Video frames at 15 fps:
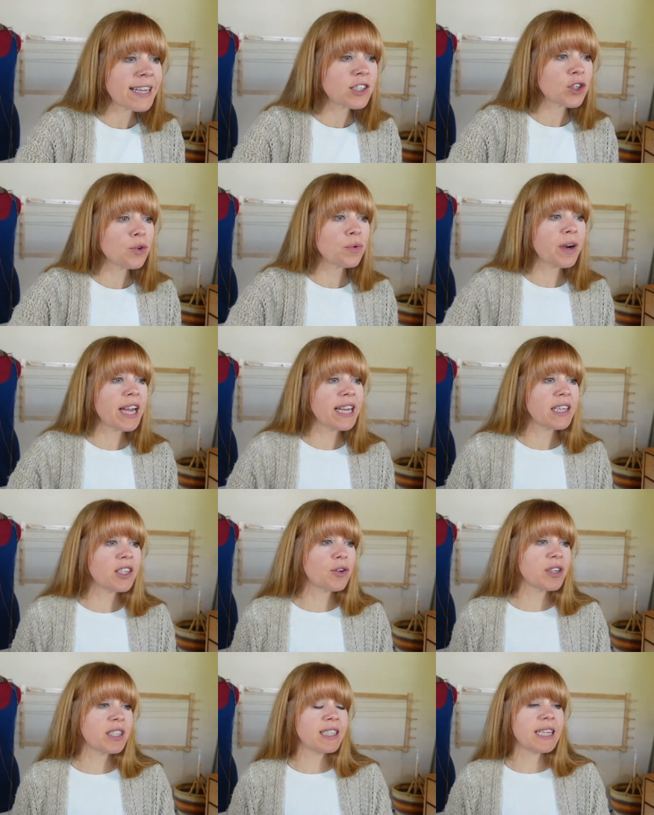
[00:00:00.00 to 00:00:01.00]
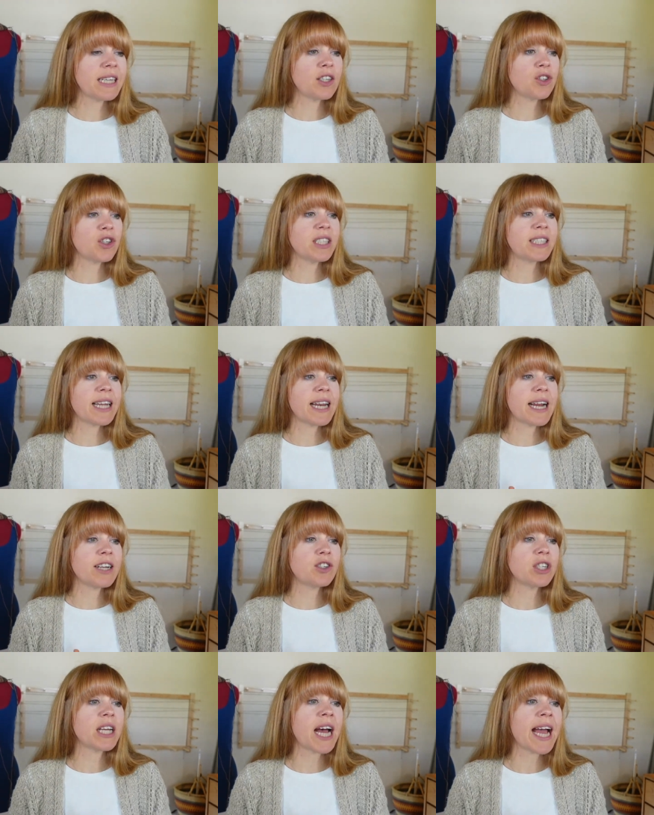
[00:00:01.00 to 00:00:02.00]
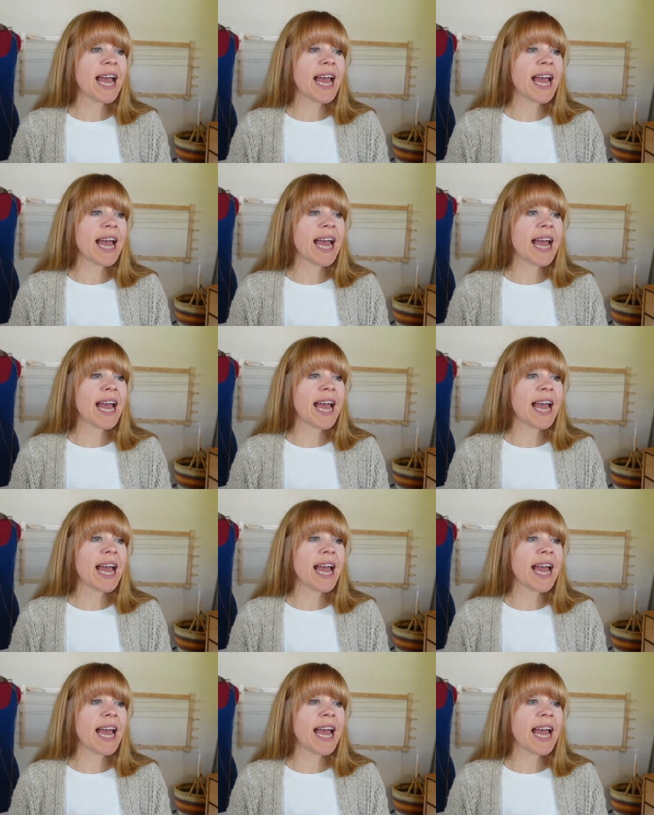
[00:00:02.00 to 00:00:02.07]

That's great, Christine. She said, I just,